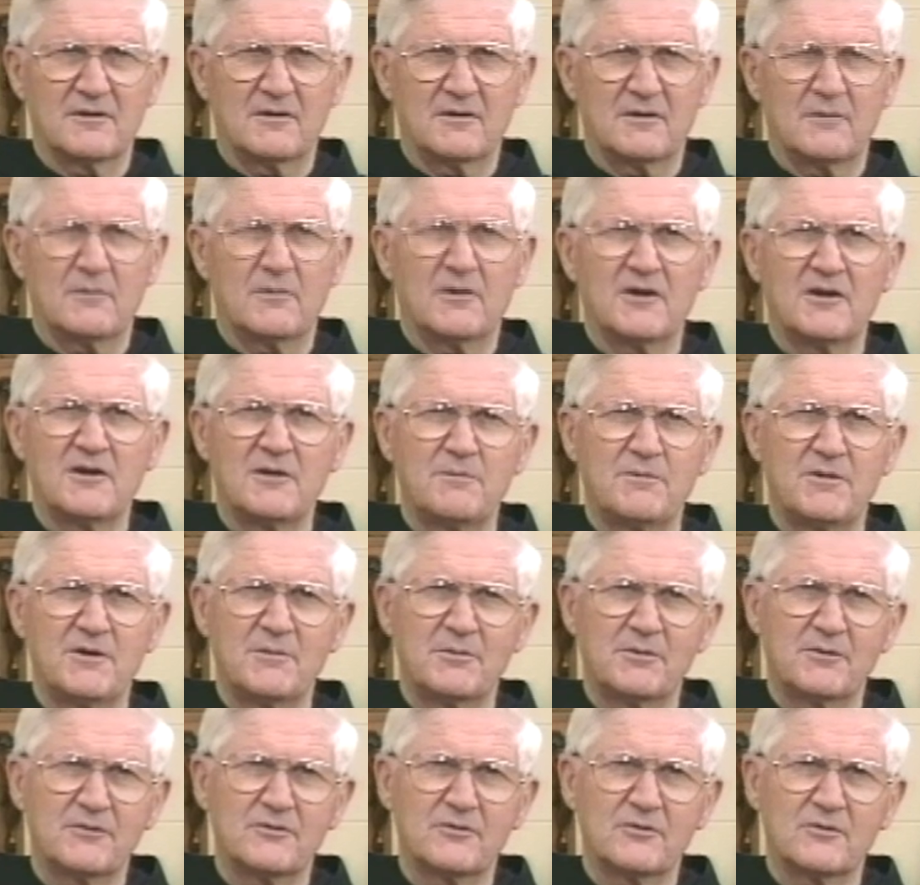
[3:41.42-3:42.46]
And many
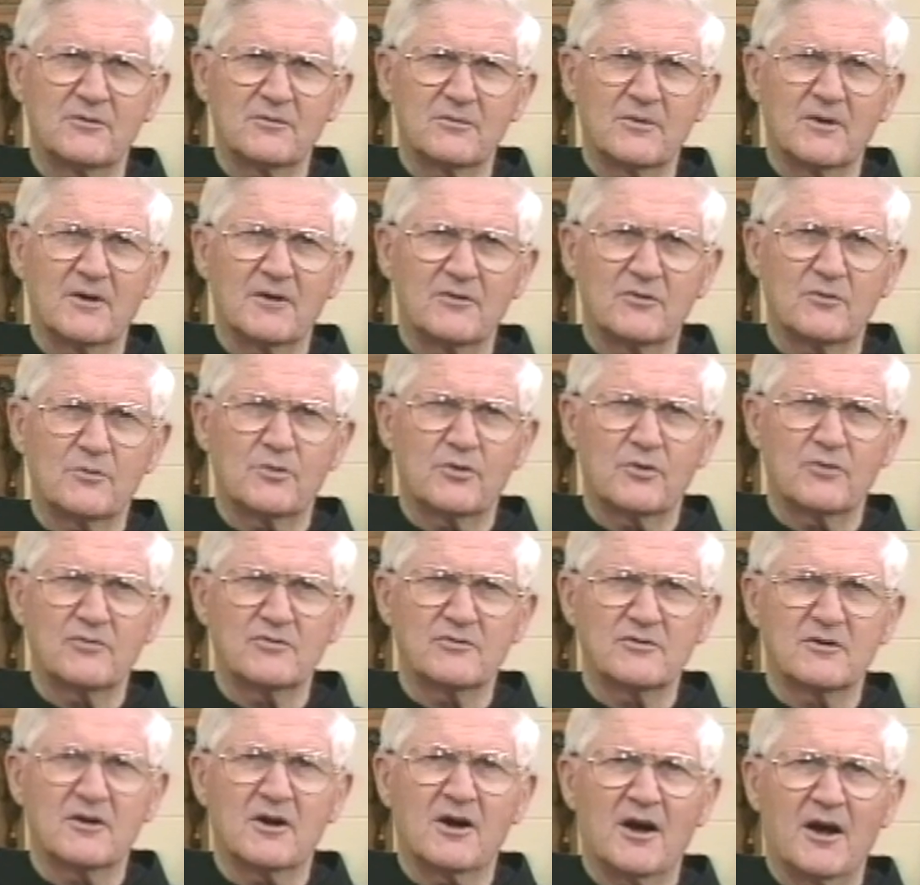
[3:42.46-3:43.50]
people don't want to
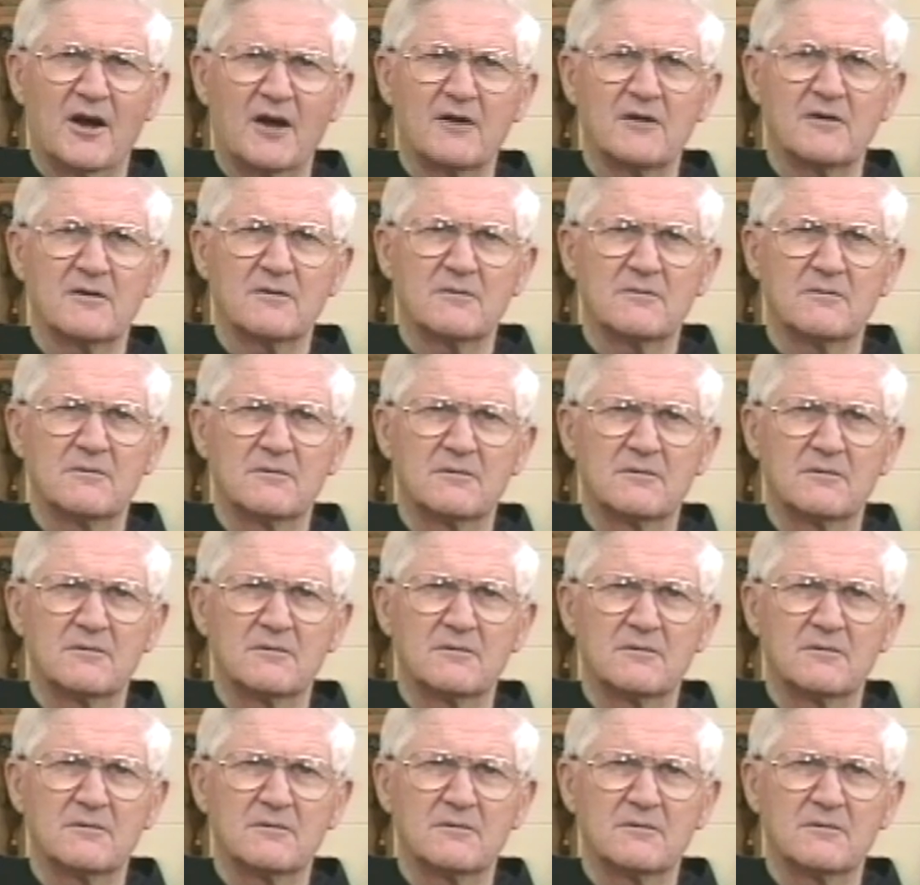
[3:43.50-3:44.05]
approach God.